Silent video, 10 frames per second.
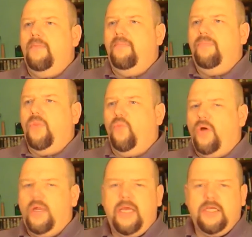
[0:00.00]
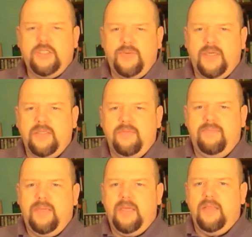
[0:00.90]
One aspect of
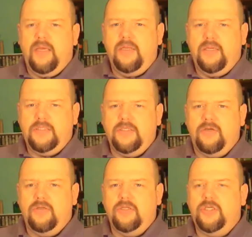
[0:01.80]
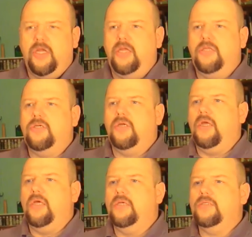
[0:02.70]
me that isn't going to change
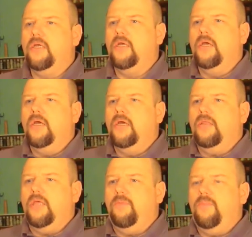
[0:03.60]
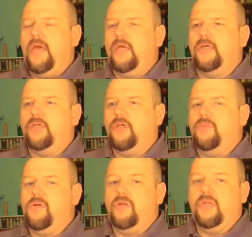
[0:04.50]
is the pagan
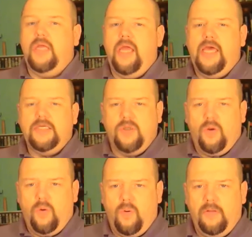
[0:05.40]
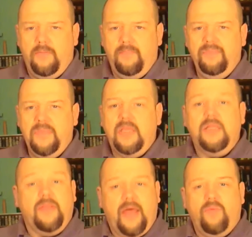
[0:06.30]
community as a whole. Now
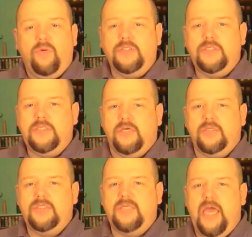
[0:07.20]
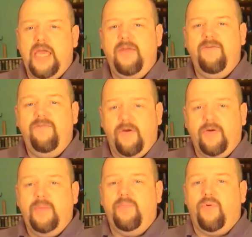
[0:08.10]
that will still stay very
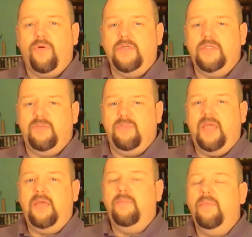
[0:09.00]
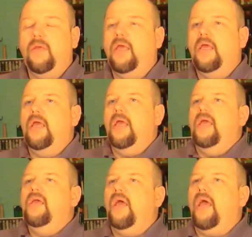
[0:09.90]
important to me.
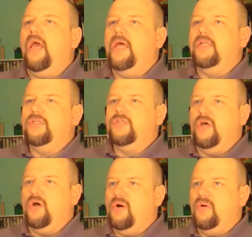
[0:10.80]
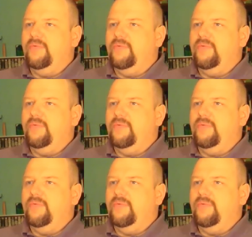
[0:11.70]
And so